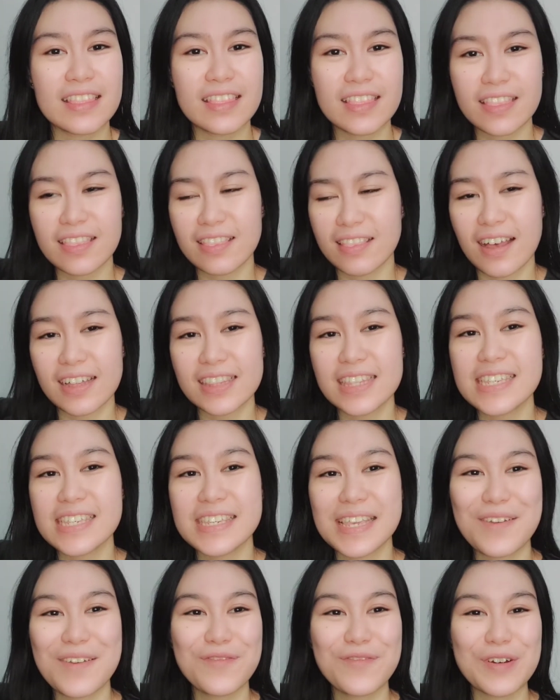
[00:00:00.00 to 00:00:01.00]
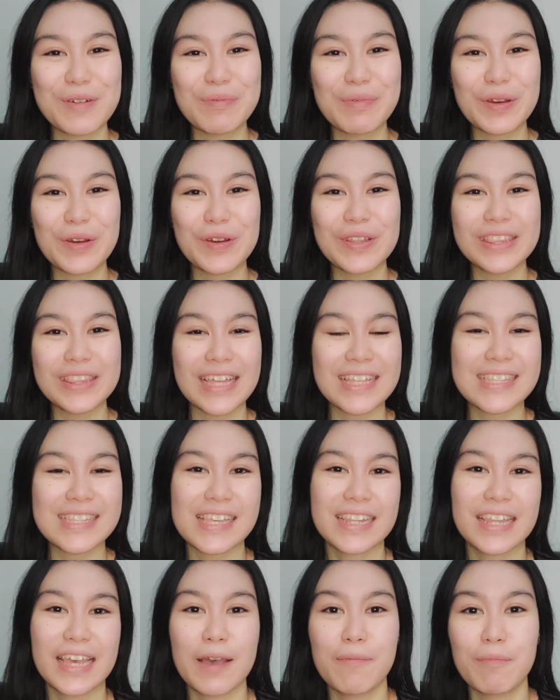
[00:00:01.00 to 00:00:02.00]
not the same from the contents
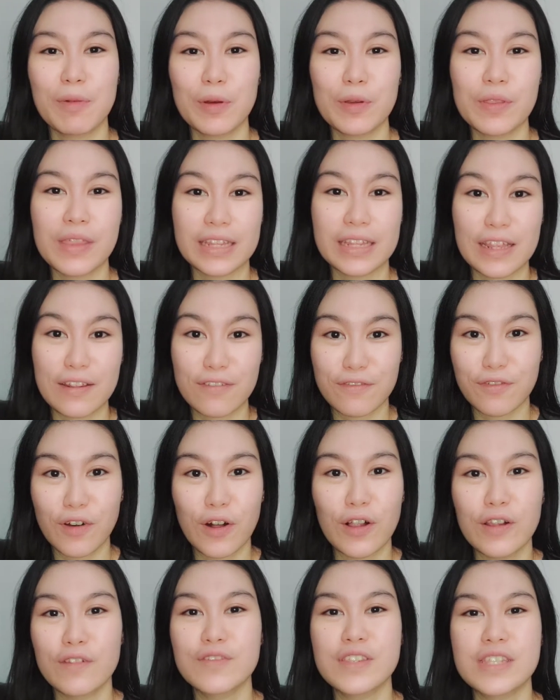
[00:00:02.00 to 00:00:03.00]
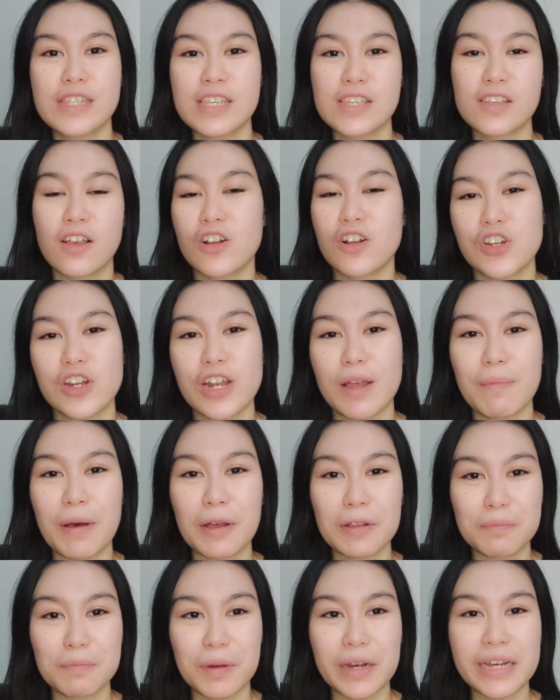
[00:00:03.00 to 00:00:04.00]
that I upload that involves discussion
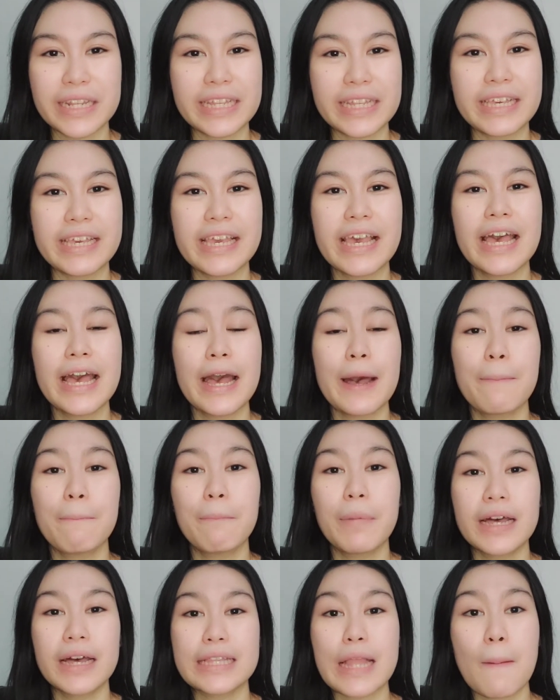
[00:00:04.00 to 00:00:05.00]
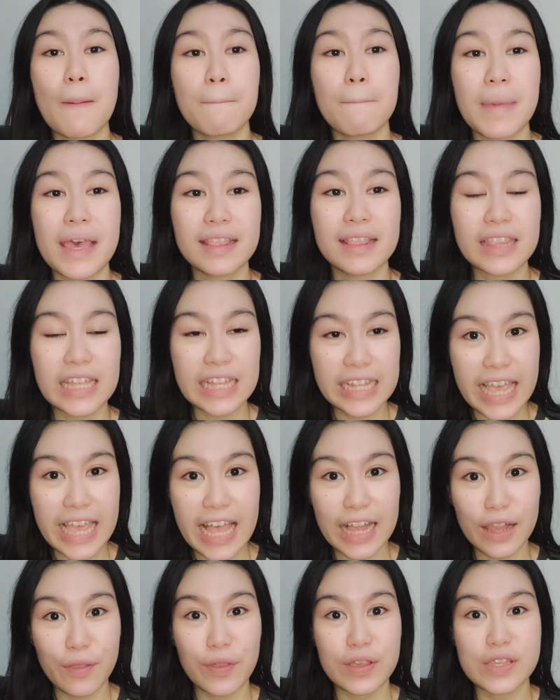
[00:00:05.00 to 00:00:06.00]
about money, but mental
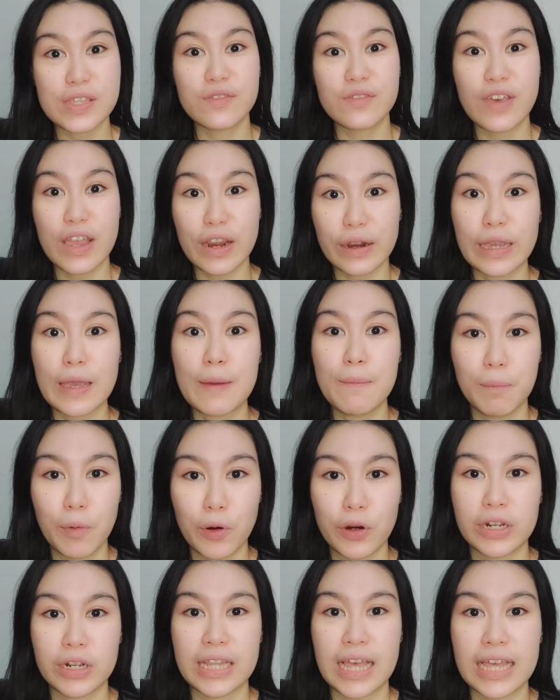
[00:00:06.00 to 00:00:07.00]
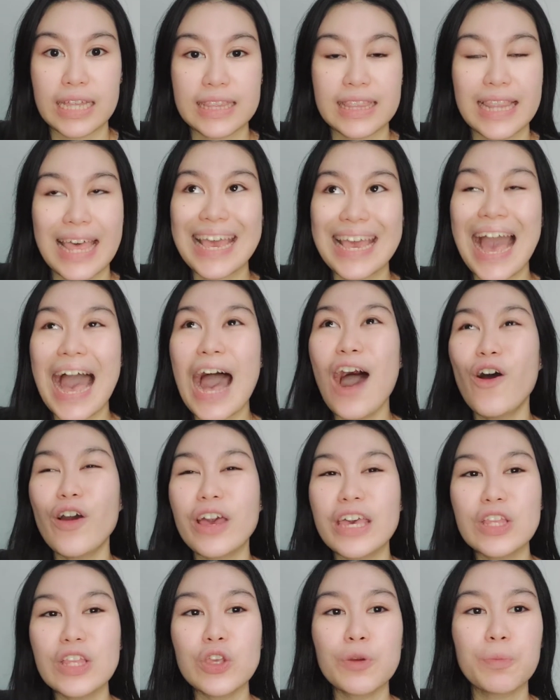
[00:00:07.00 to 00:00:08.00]
health is very important. Like, how
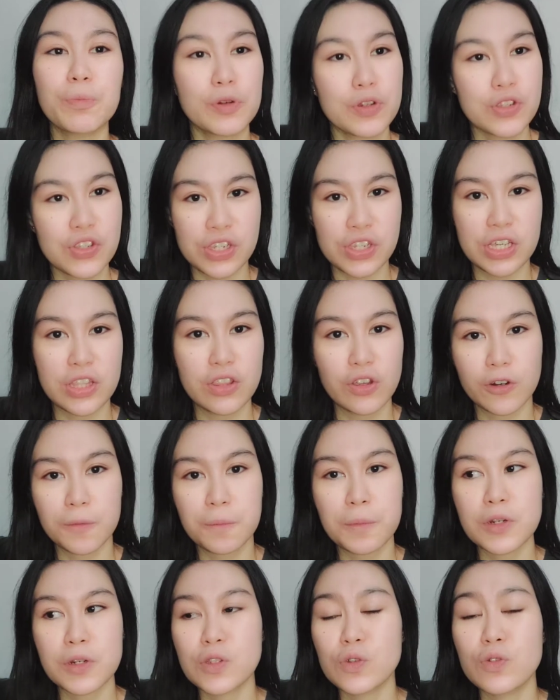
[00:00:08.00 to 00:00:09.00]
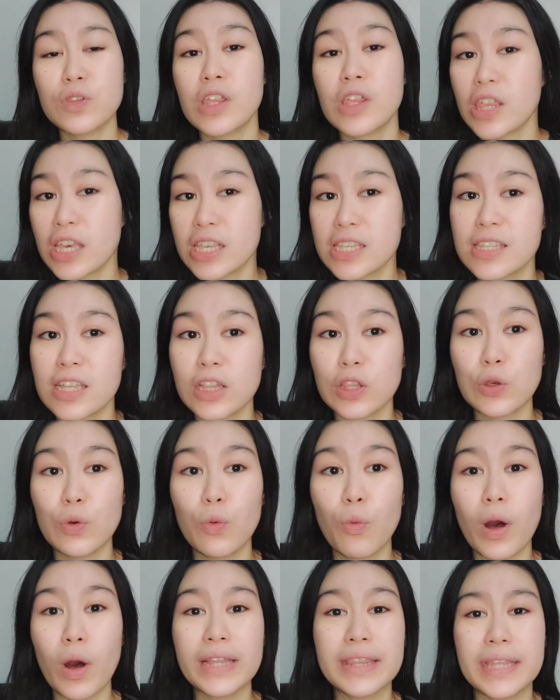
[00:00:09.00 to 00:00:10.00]
can you proceed or pursue the things that you
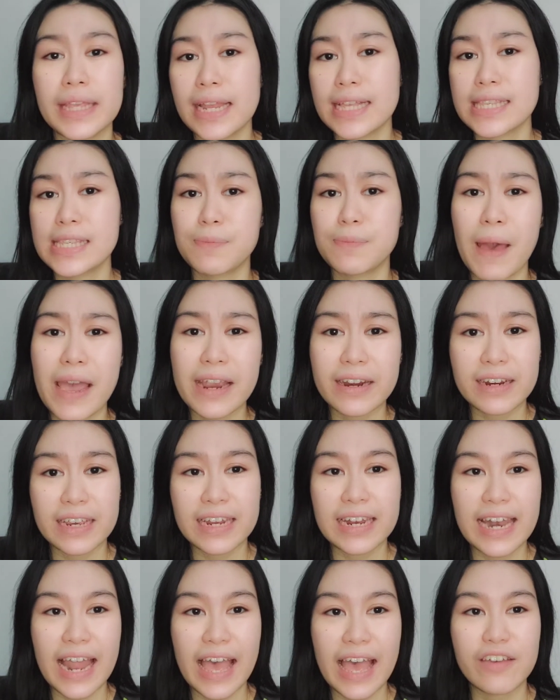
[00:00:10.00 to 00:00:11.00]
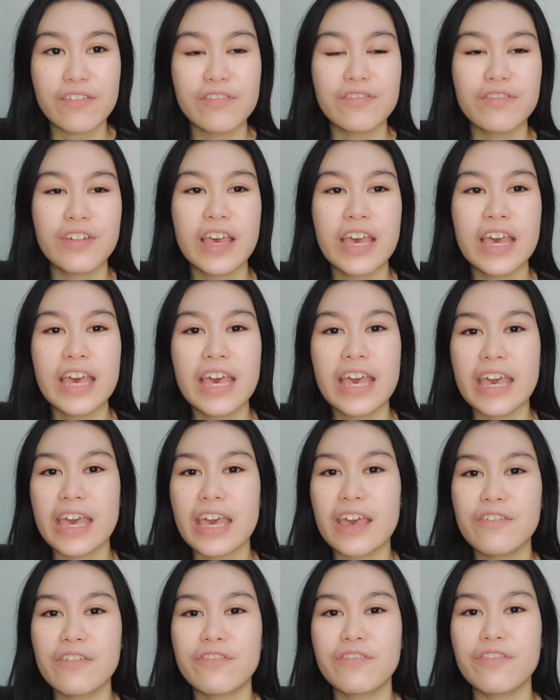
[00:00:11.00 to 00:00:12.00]
want and aspire in life
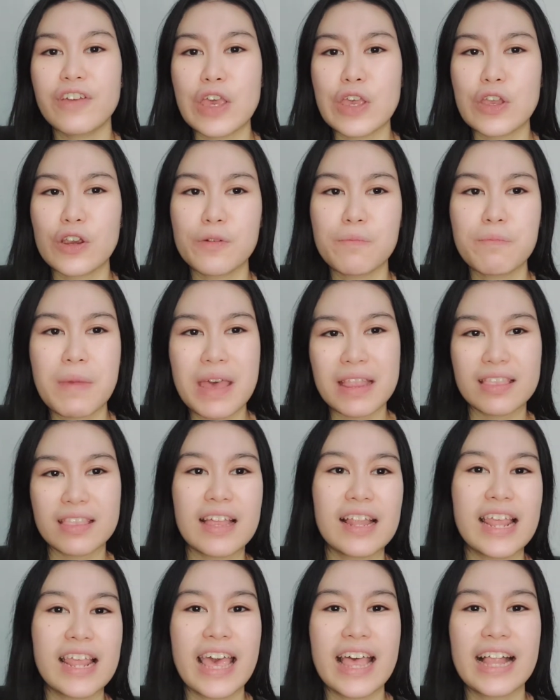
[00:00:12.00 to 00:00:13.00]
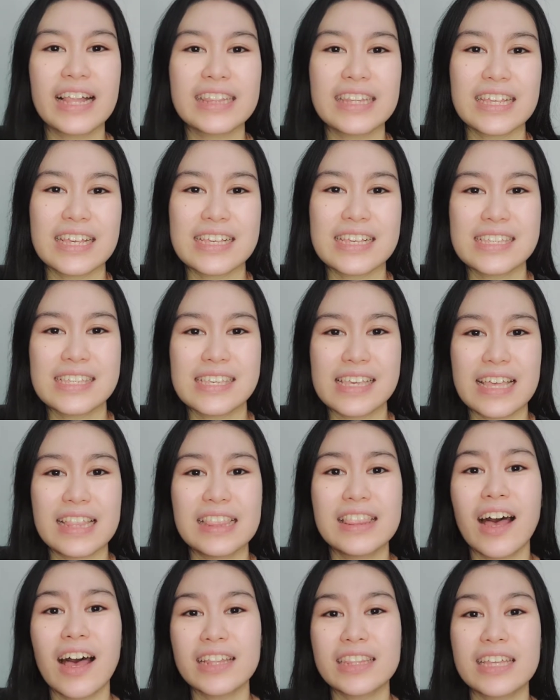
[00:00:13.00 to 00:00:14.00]
if your mental health is
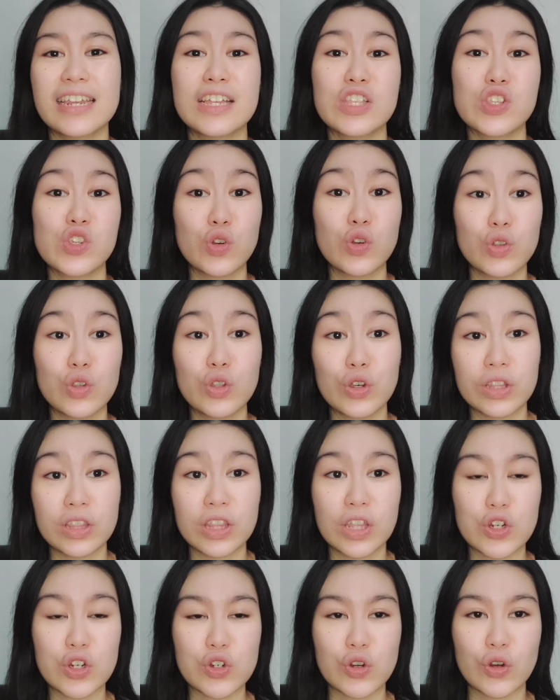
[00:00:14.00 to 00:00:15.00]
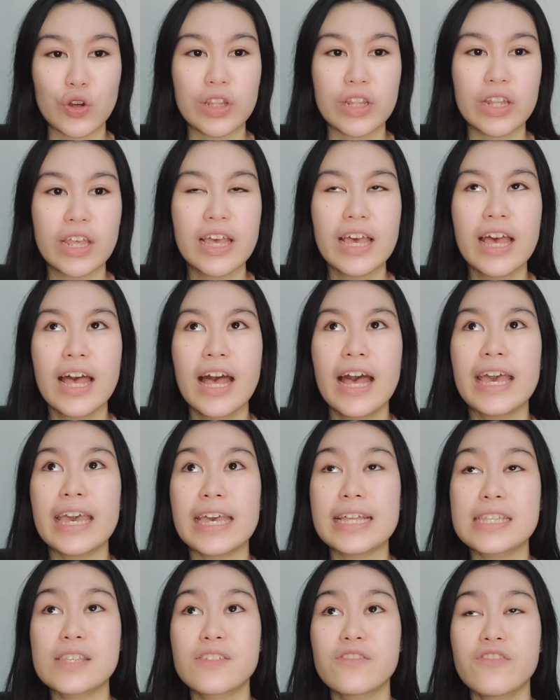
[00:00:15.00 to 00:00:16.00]
not in its good condition?
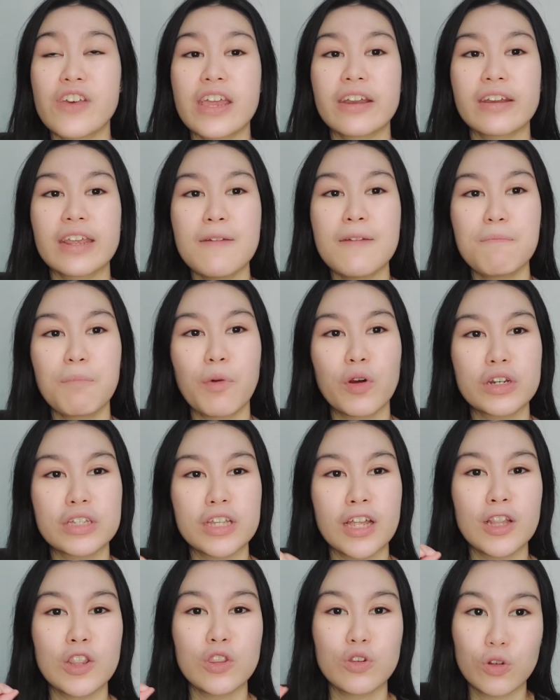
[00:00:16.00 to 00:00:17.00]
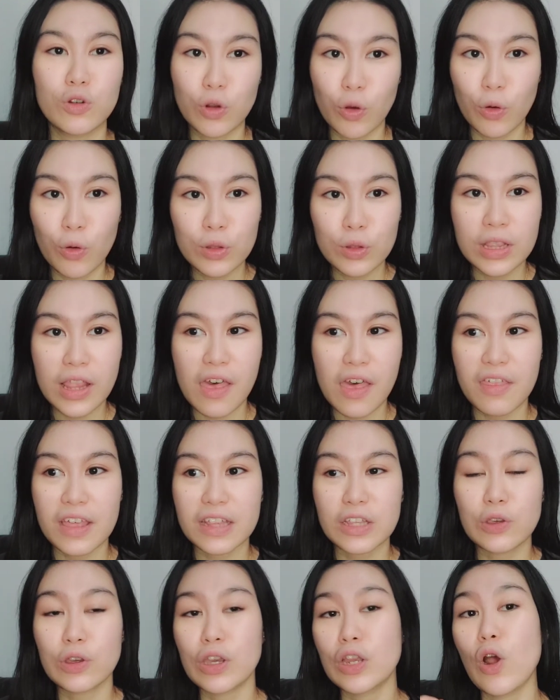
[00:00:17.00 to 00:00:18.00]
It's very important to note
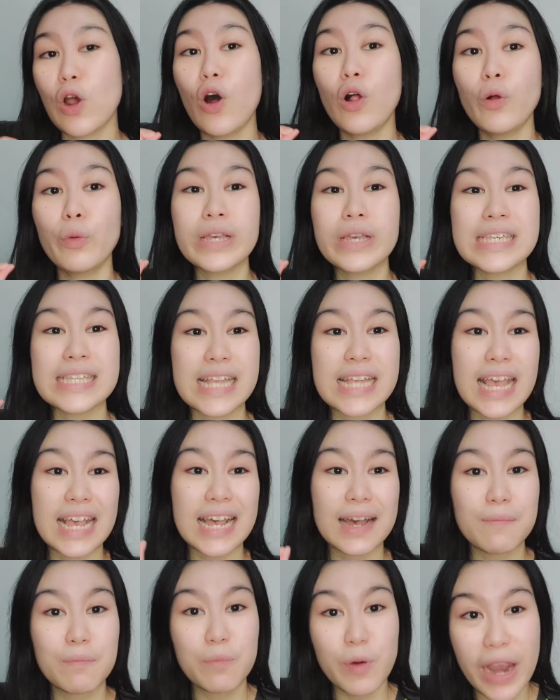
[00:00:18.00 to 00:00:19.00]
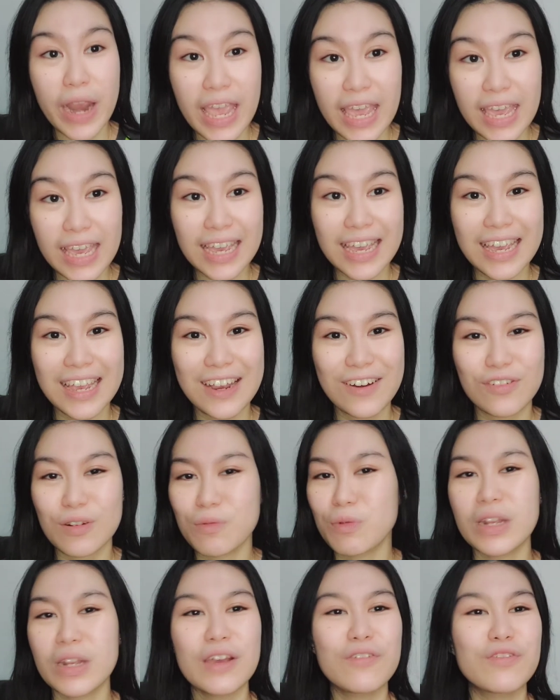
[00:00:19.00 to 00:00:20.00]
that you can always take a break from
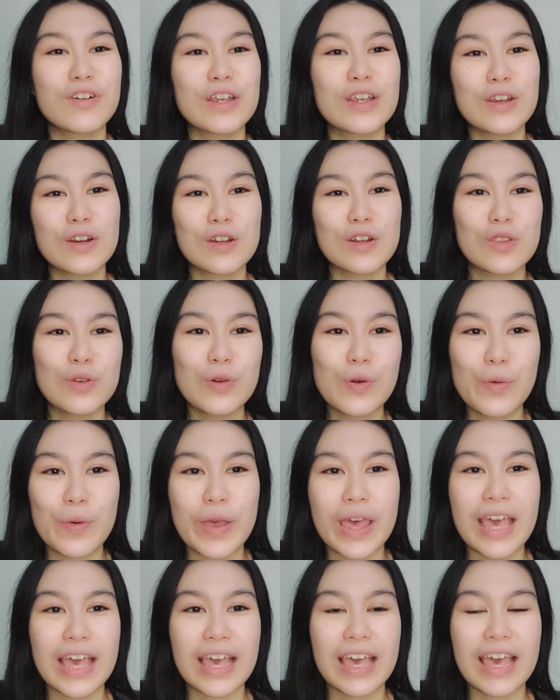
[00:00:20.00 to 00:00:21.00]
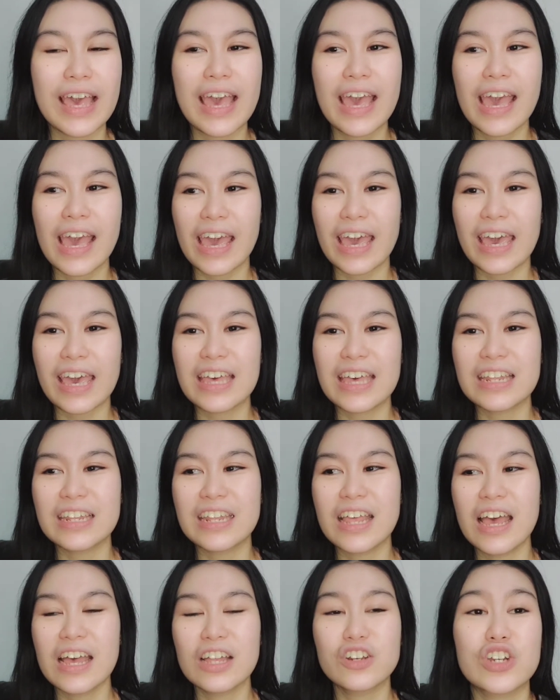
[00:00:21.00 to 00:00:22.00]
whatever you're doing
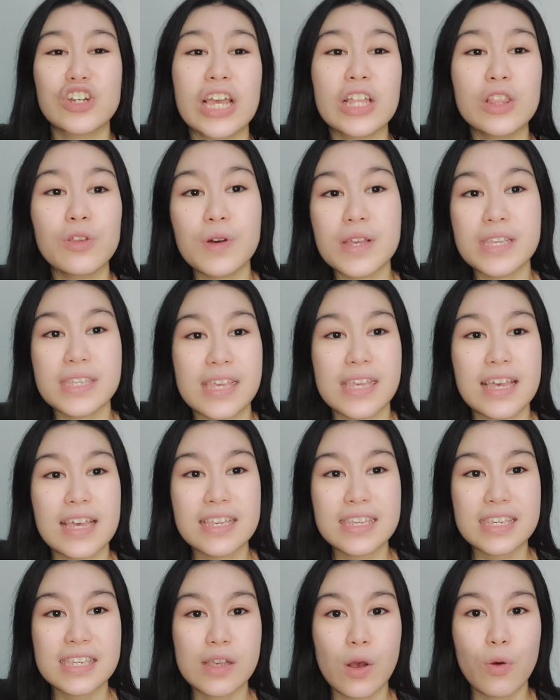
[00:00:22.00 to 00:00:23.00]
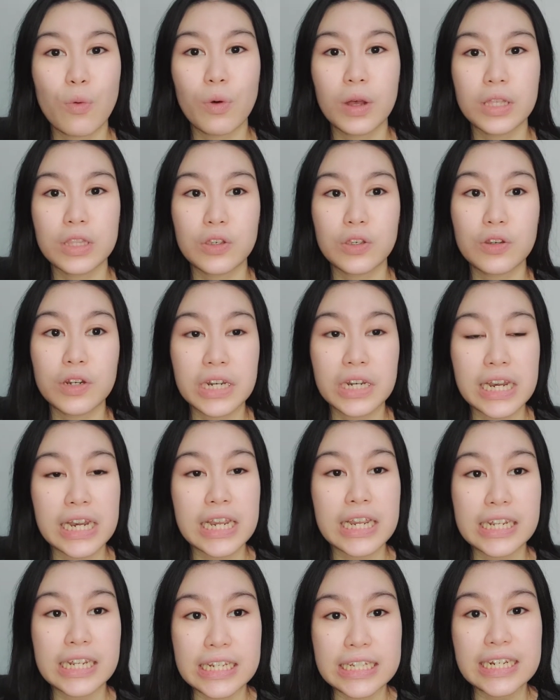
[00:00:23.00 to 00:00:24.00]
and try to assess what you
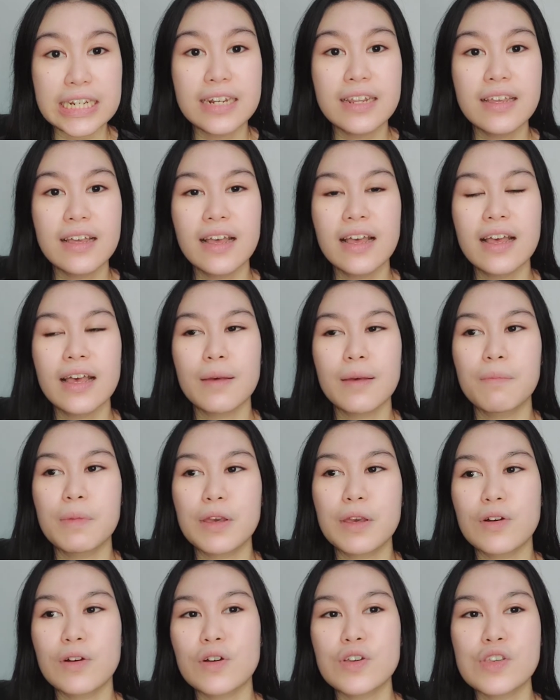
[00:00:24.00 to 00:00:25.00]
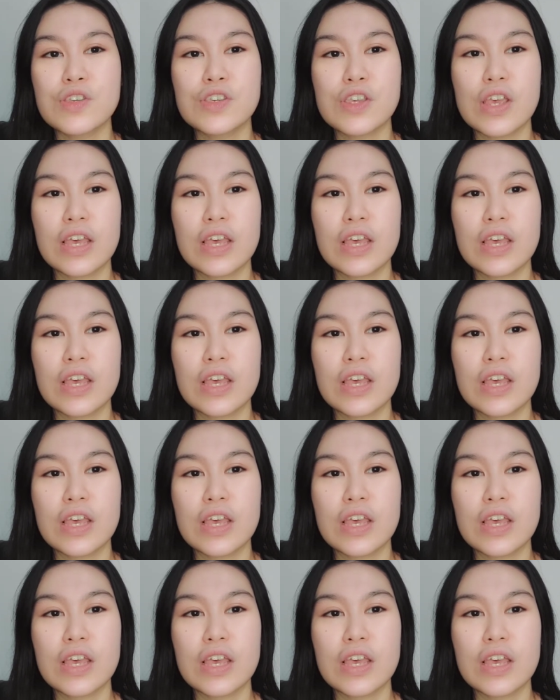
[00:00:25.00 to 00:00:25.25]
really need because